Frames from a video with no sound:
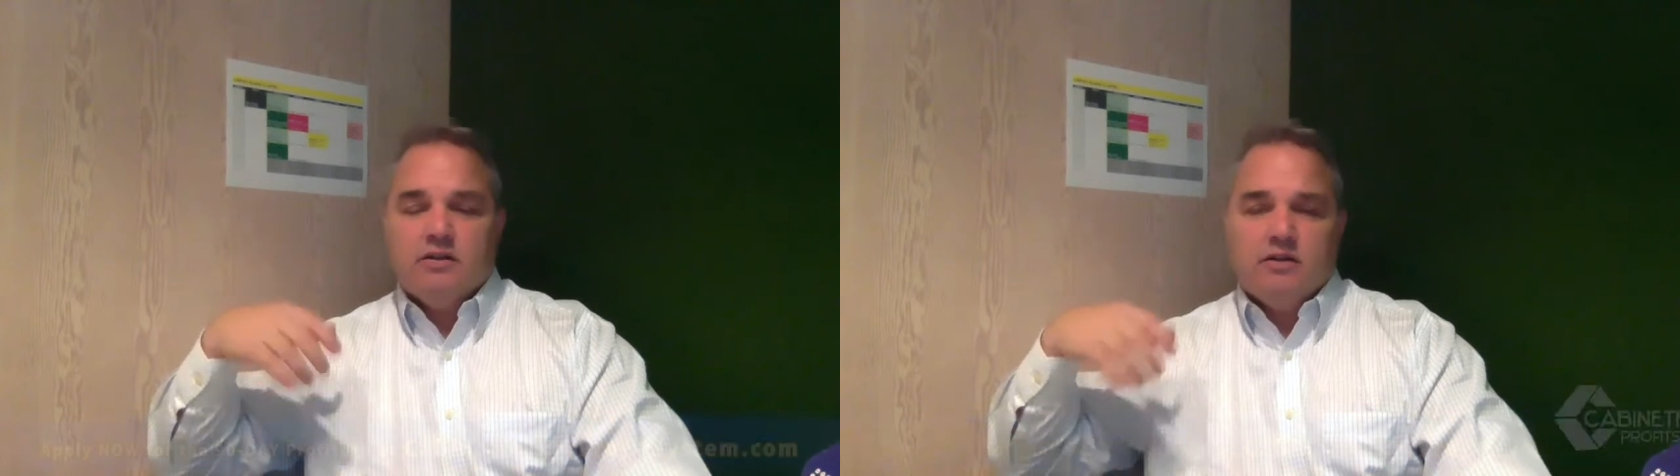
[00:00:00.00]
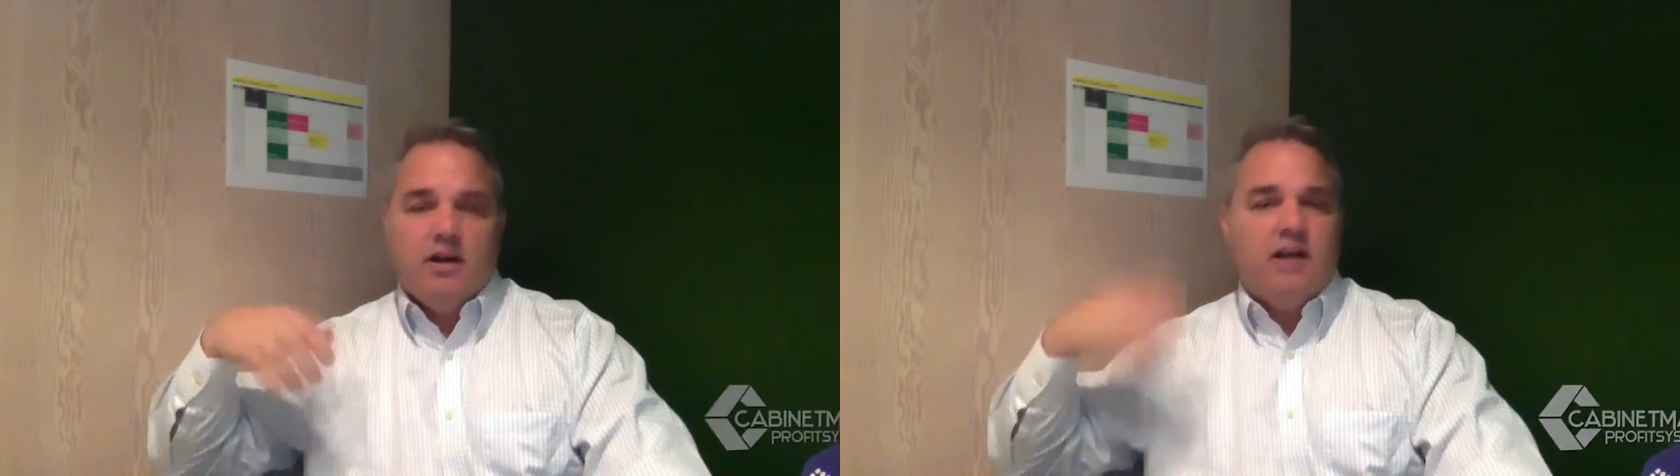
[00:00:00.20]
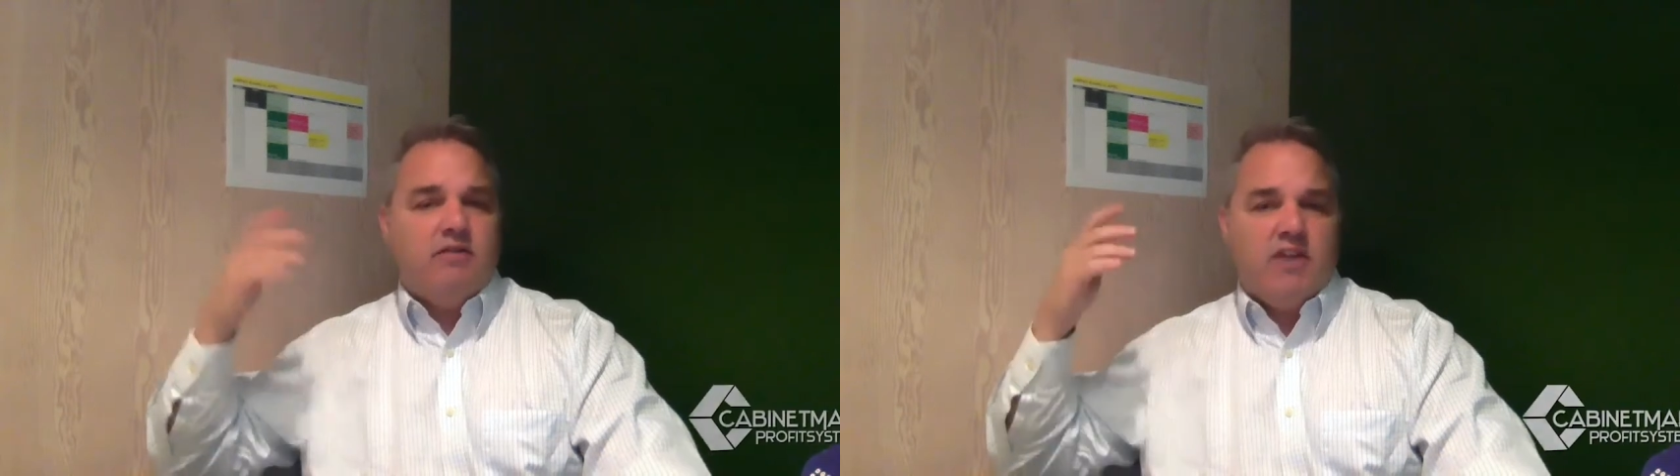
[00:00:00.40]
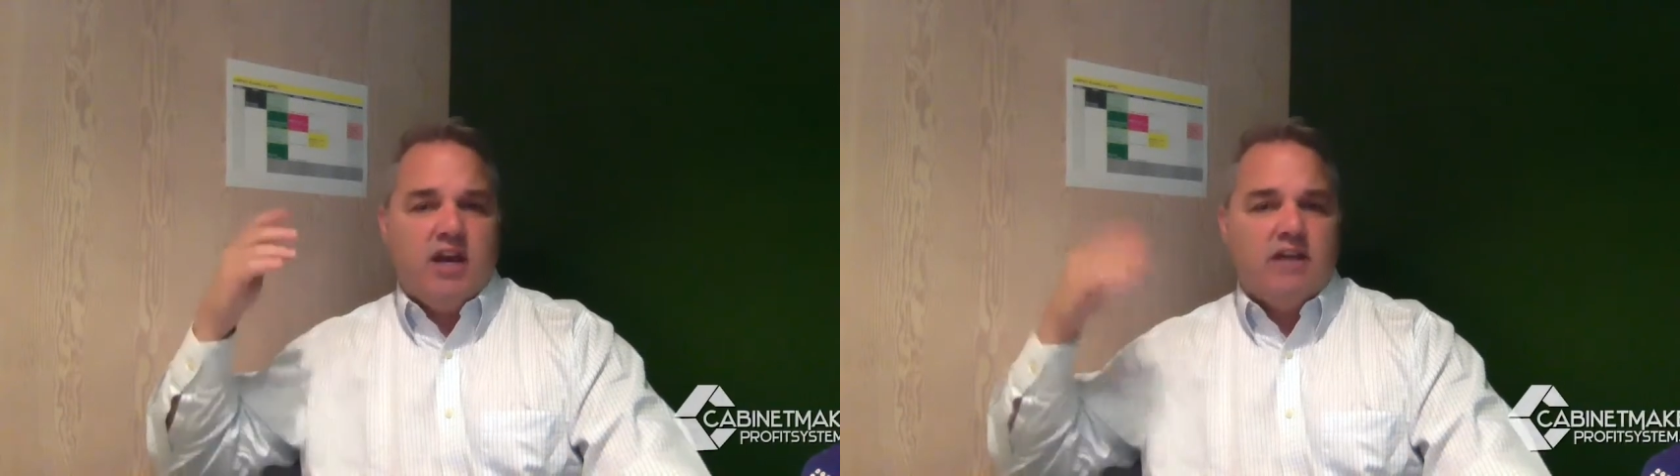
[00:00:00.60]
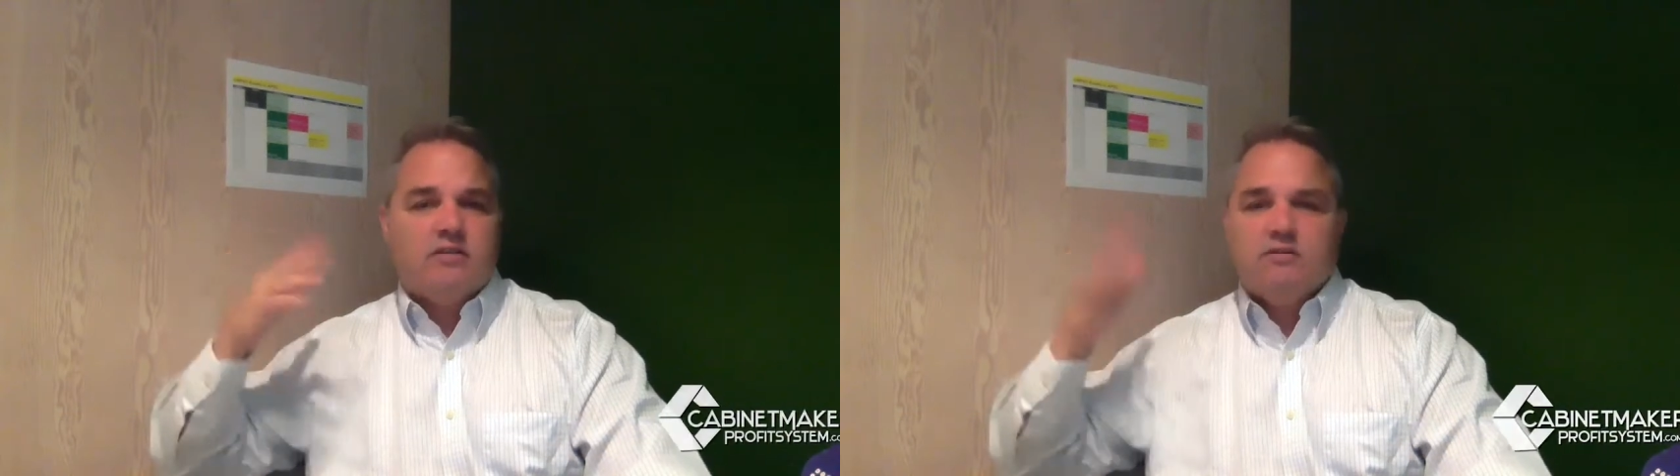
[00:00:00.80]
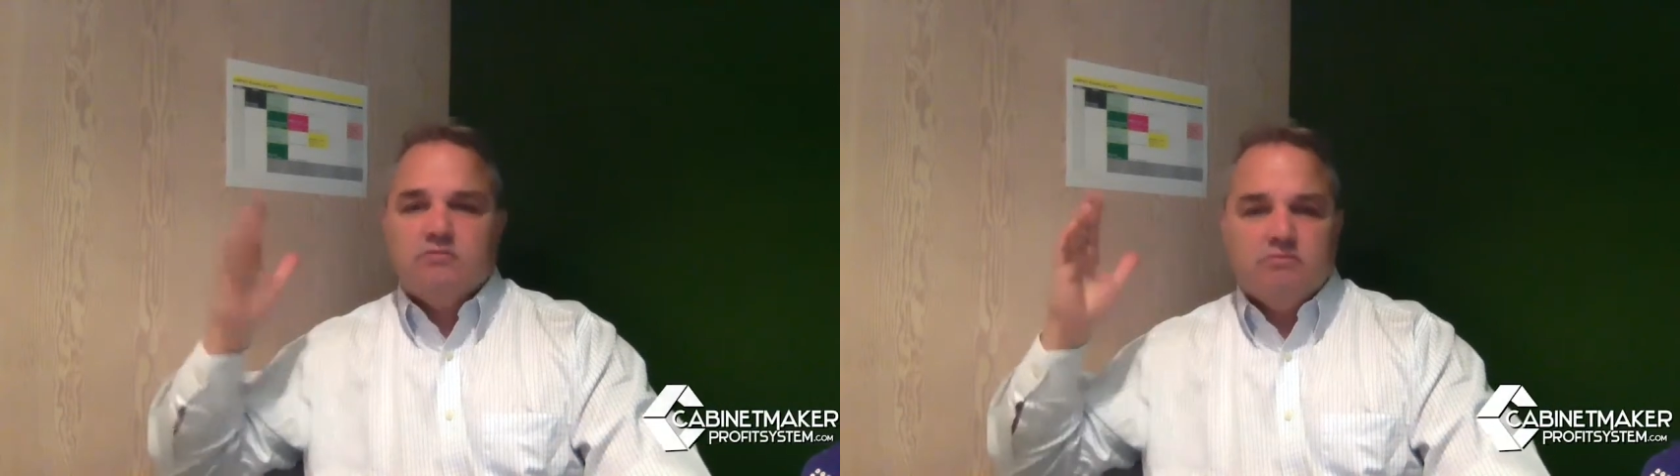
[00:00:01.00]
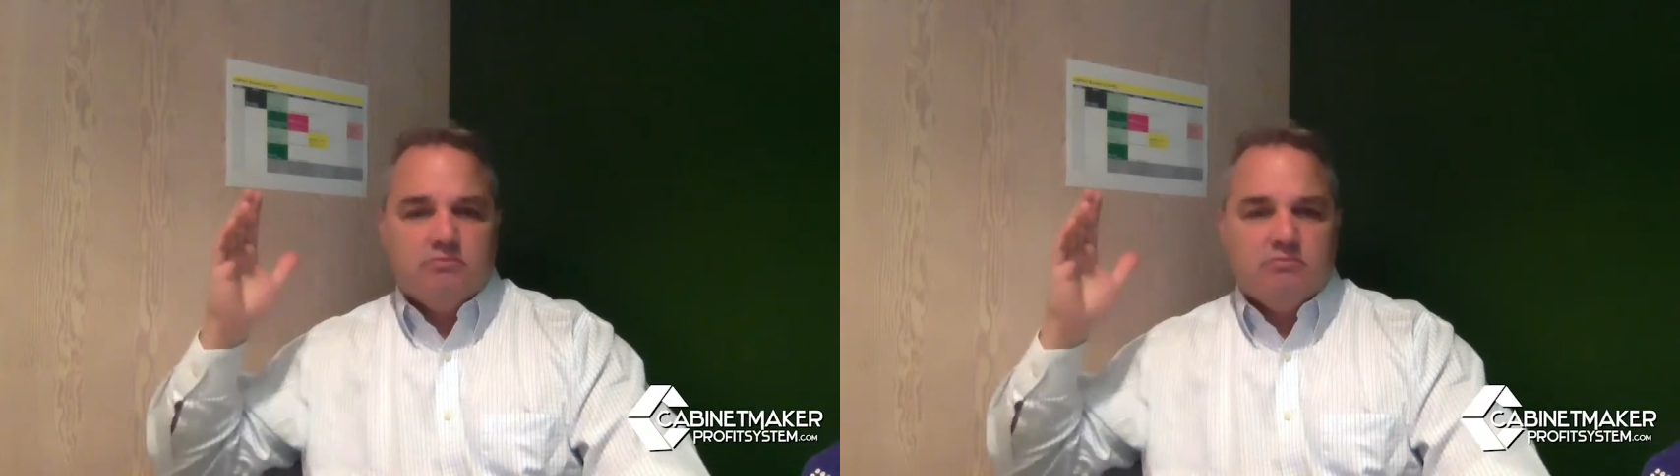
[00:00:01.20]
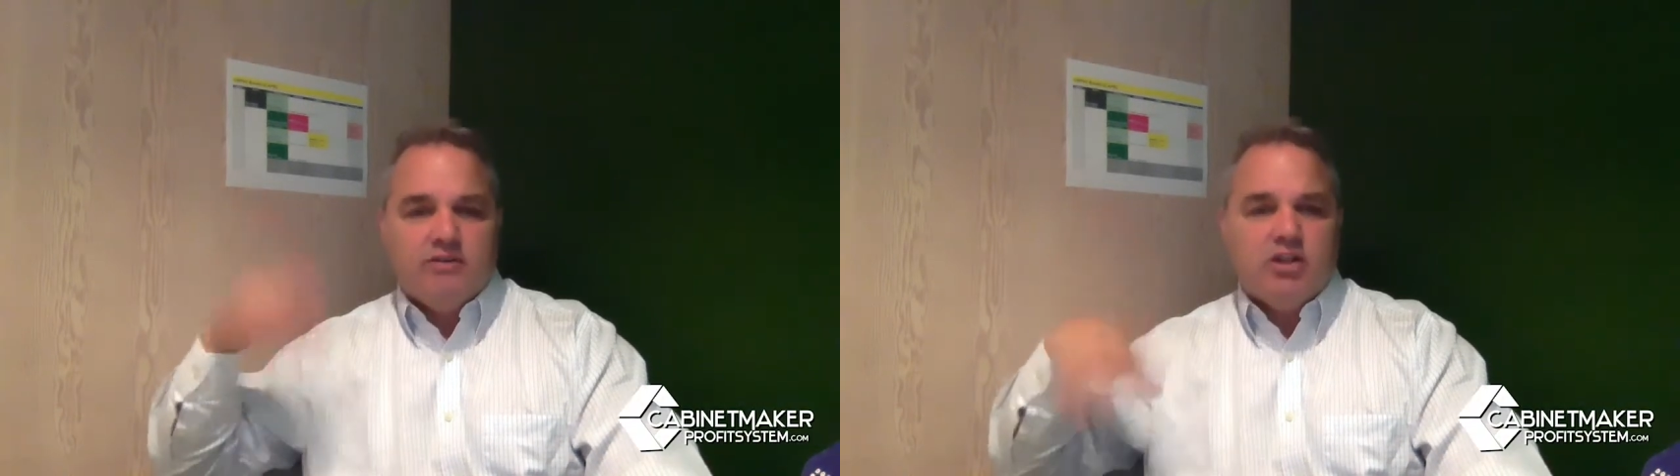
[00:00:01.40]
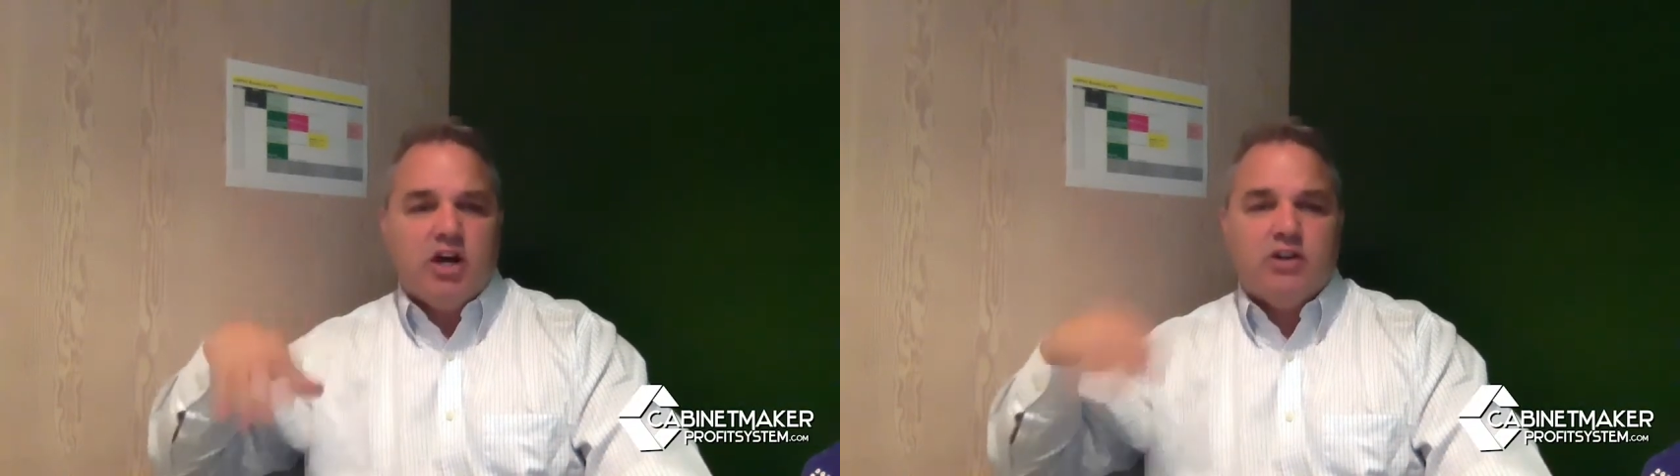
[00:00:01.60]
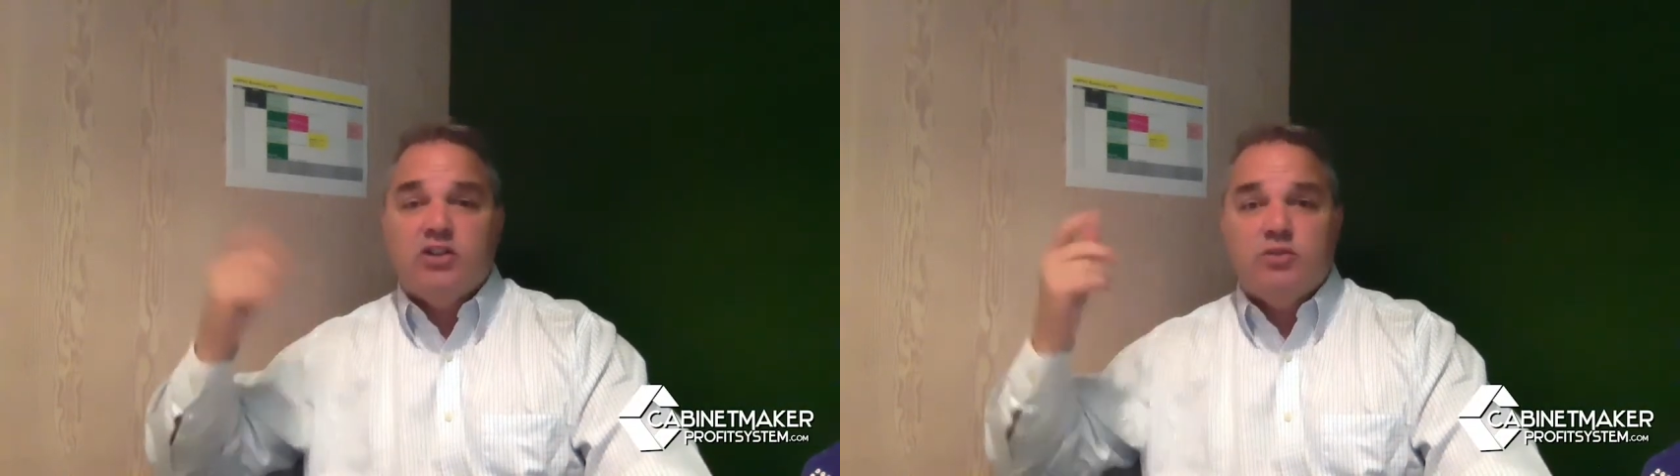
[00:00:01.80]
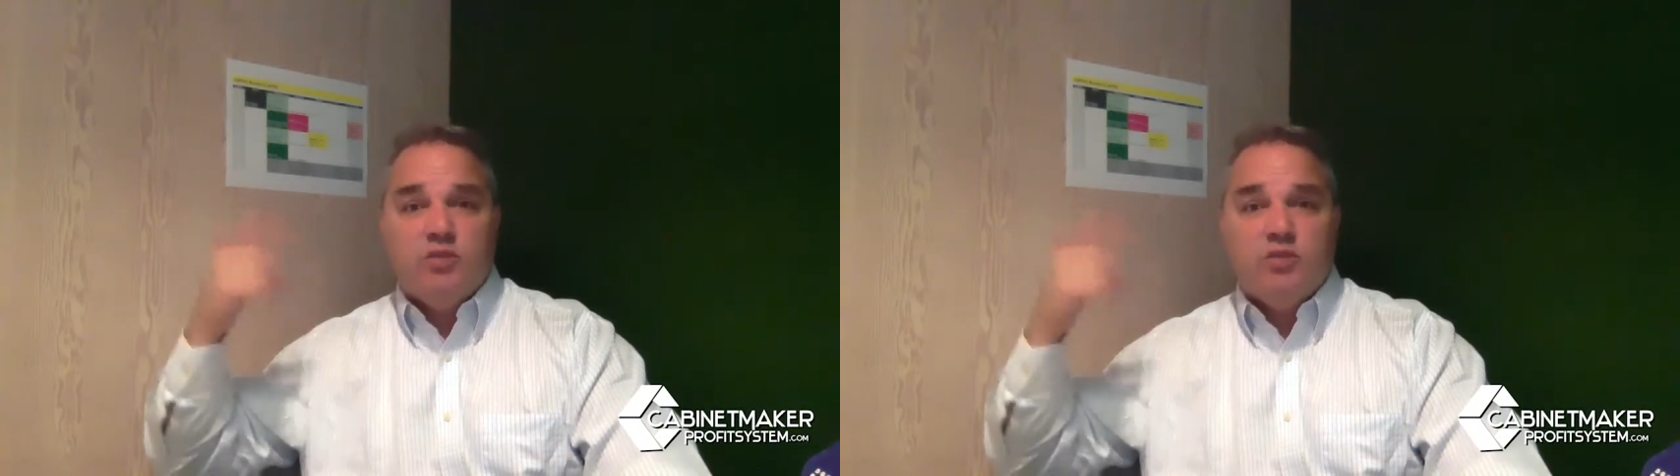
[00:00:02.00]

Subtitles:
Great. Thanks. Haven't talked to you since